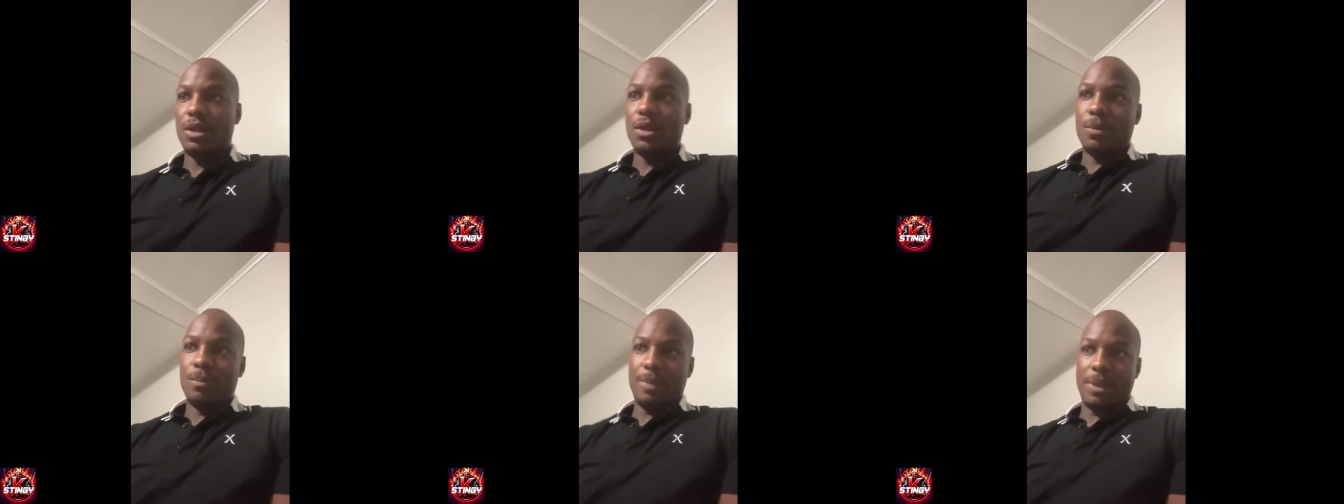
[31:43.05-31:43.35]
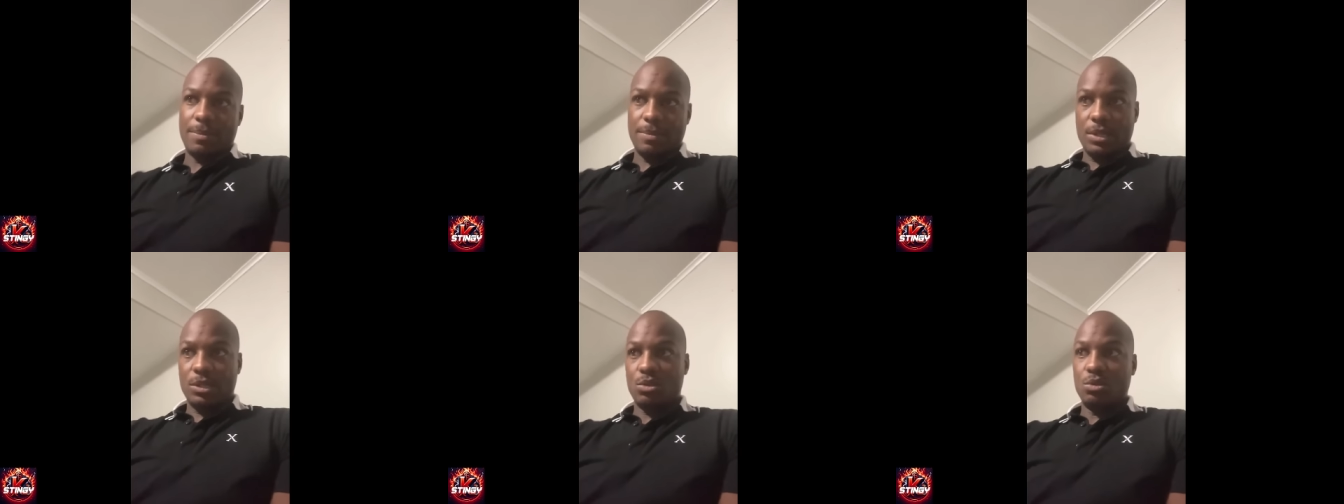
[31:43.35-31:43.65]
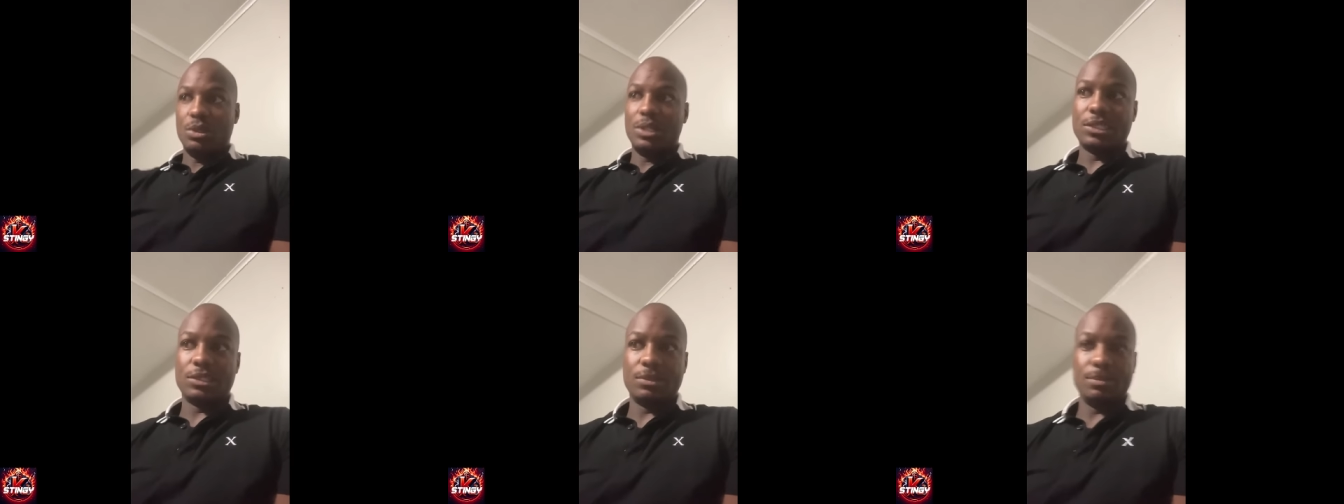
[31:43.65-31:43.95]
make me do
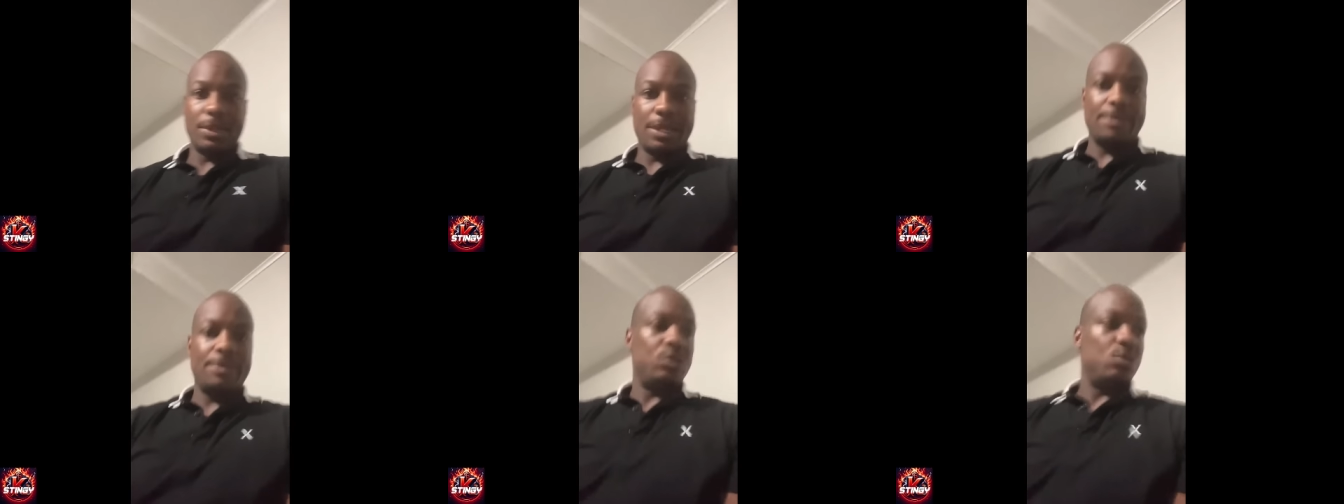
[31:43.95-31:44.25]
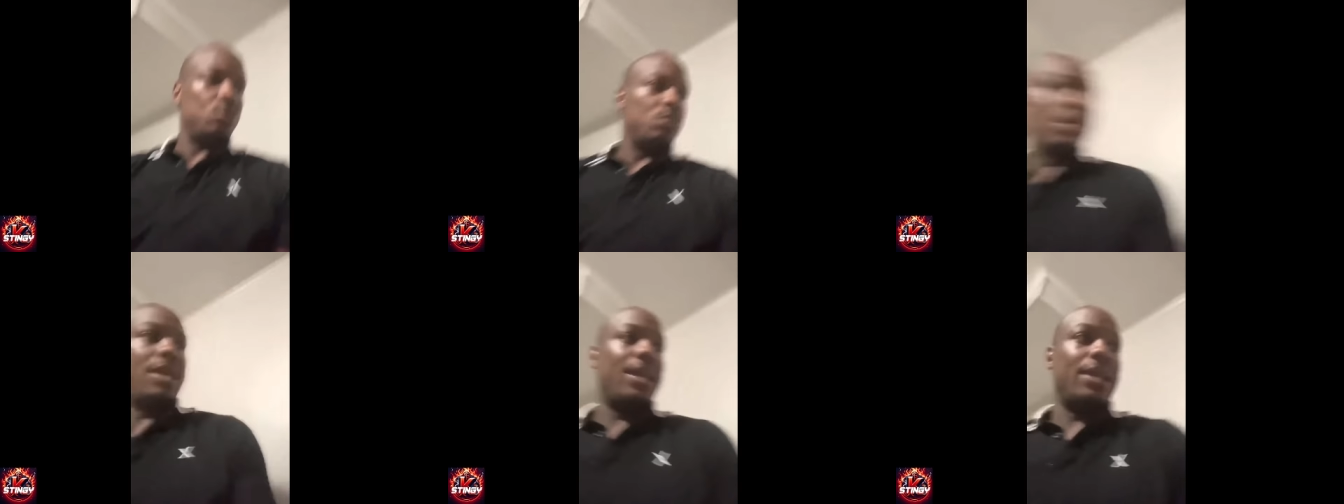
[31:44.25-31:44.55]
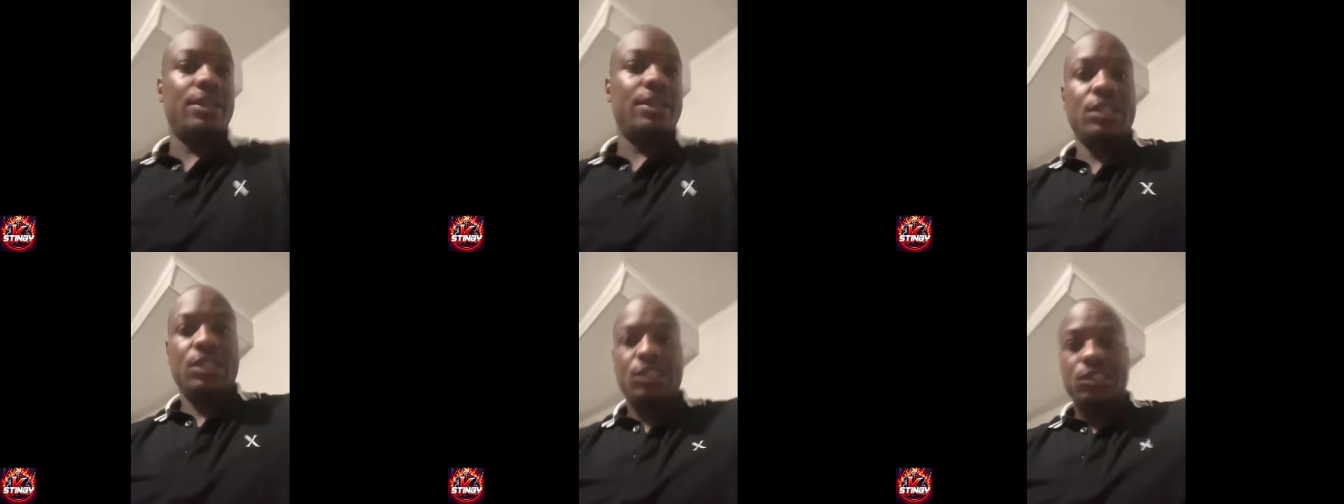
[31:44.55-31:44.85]
this, make me do
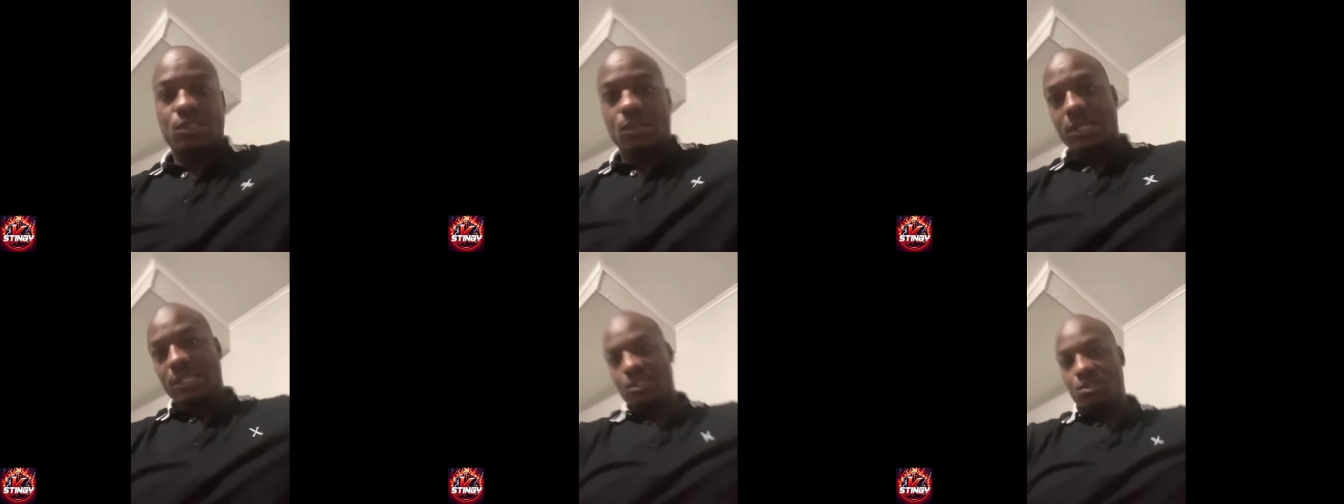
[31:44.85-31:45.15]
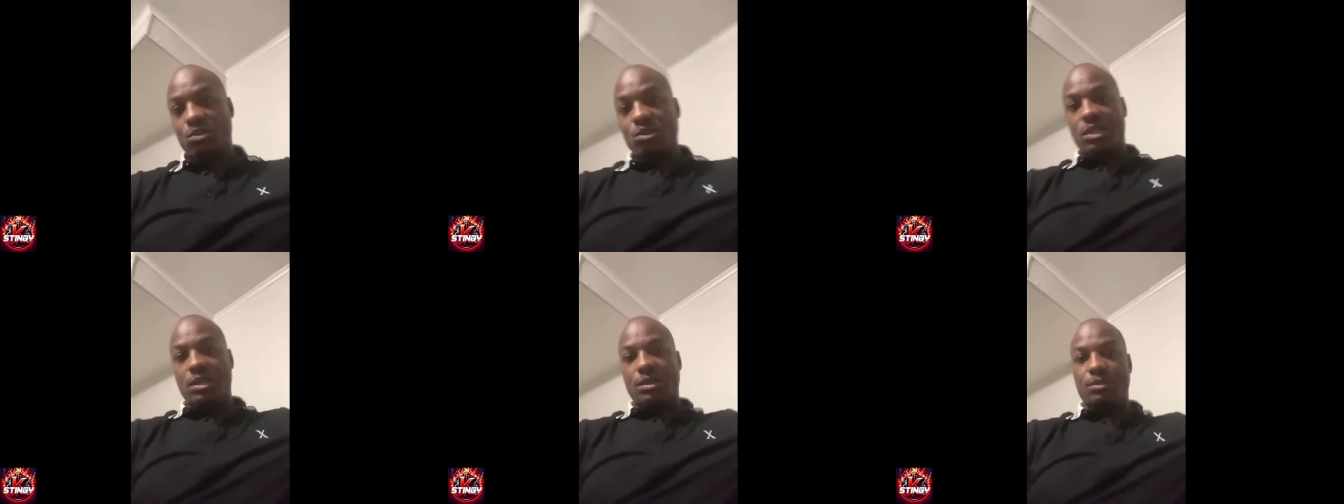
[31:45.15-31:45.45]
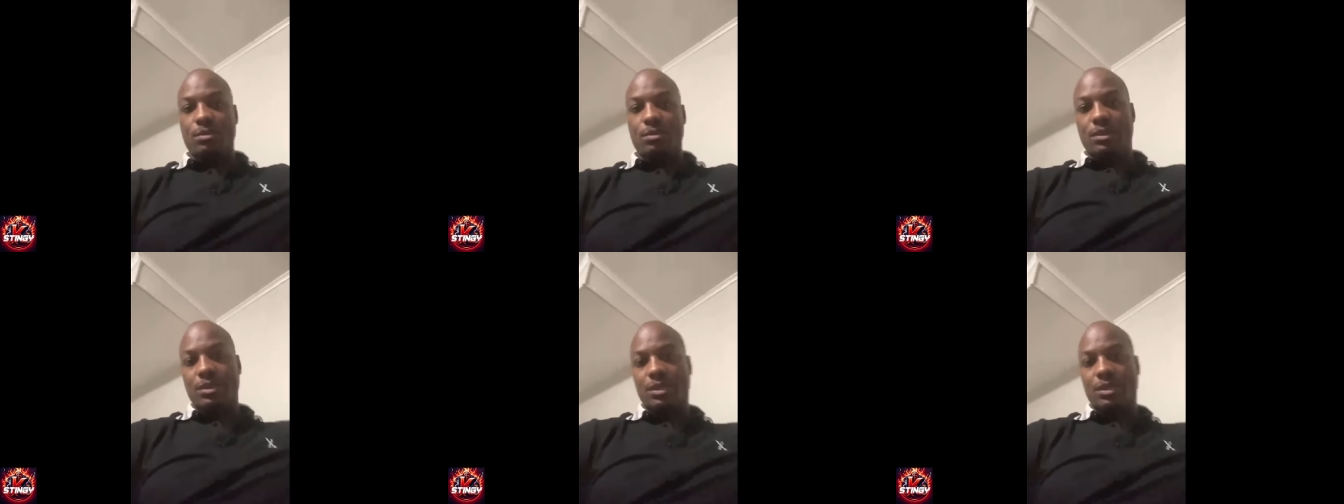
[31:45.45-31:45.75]
that, so that you
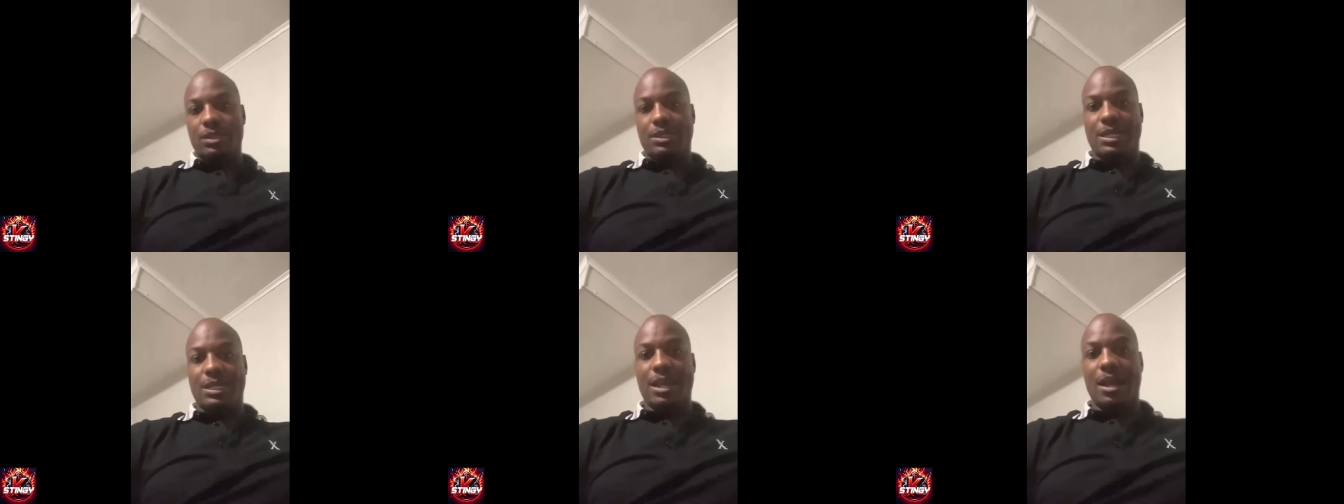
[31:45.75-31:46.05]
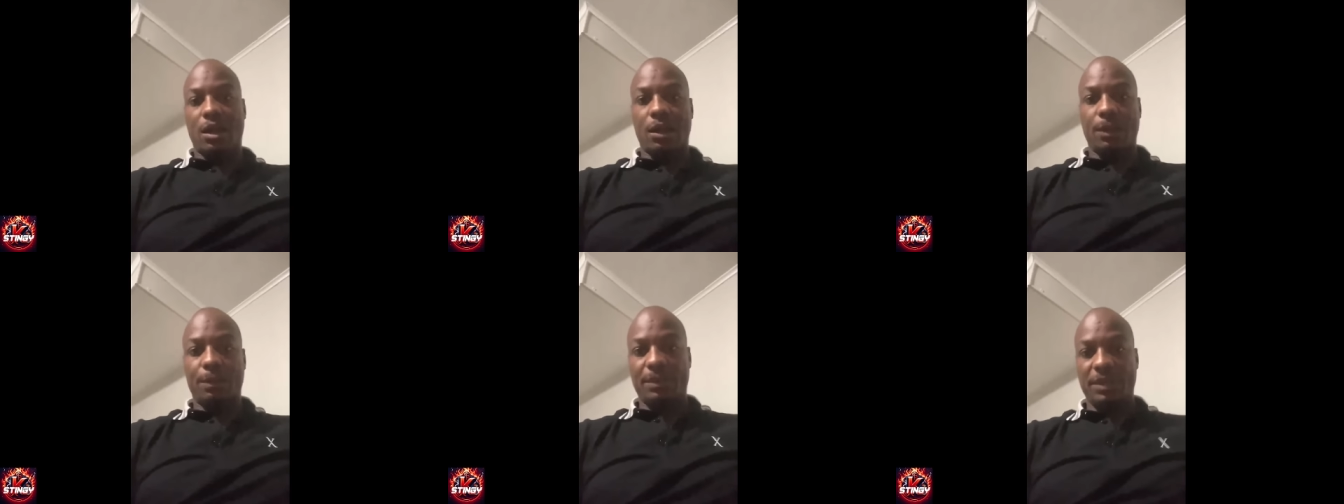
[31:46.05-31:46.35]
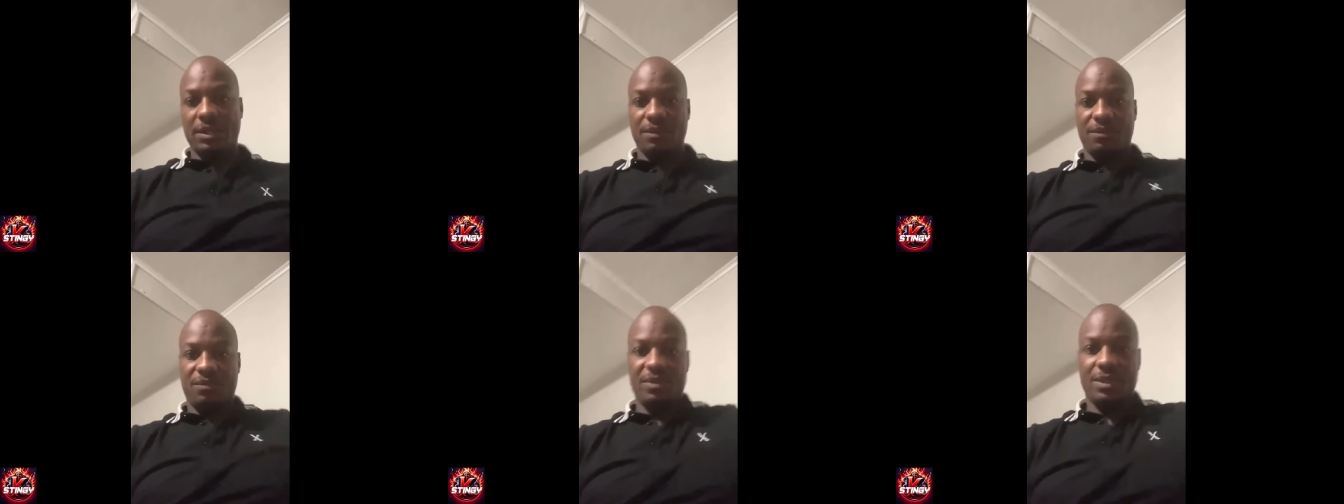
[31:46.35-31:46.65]
can get
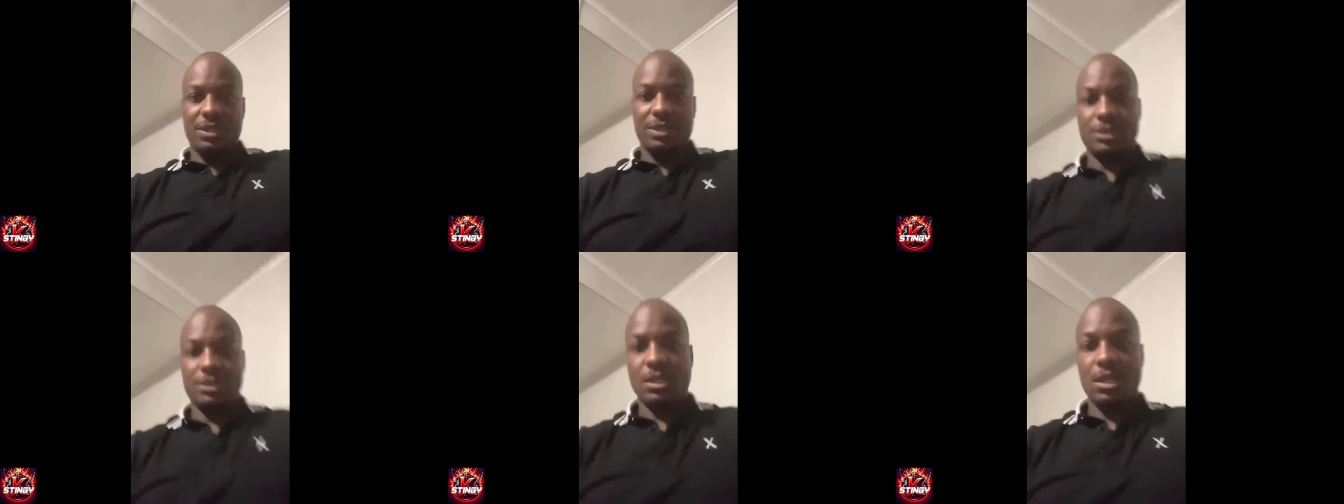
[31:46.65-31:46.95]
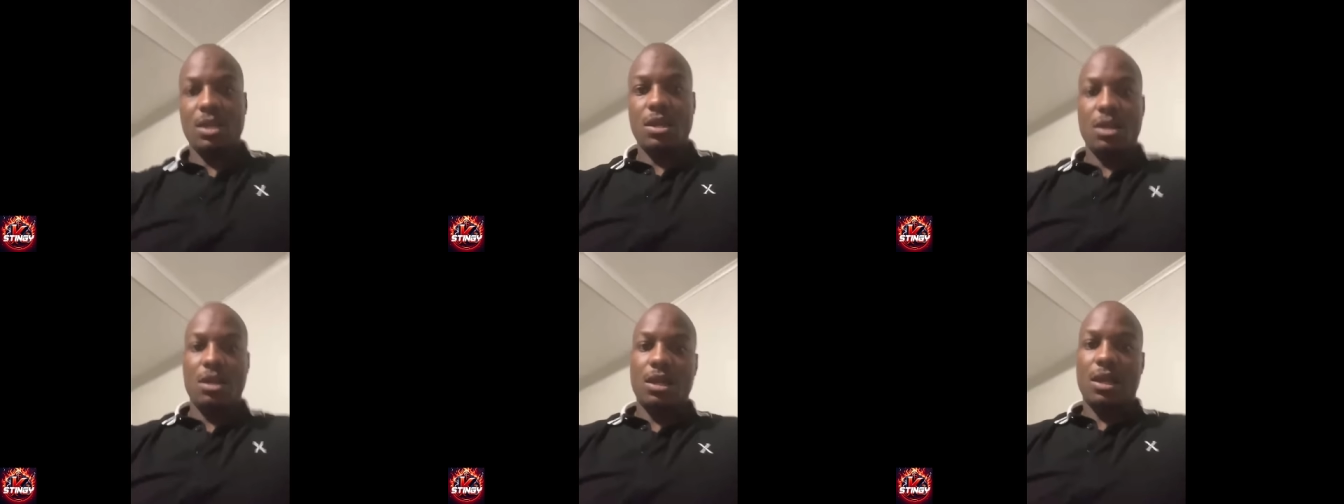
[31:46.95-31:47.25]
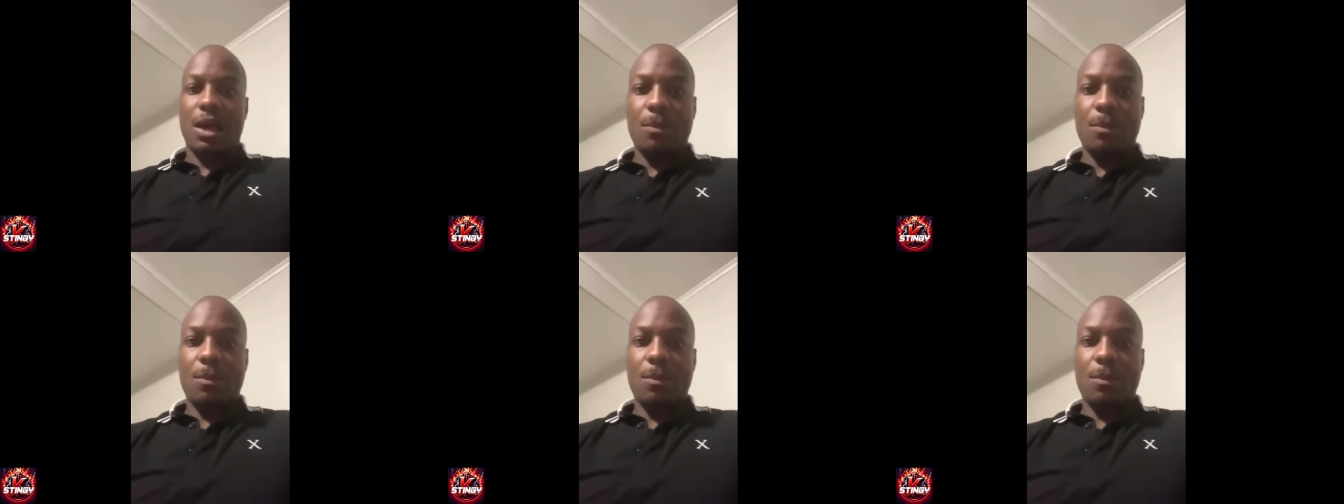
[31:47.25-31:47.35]
all the benefits.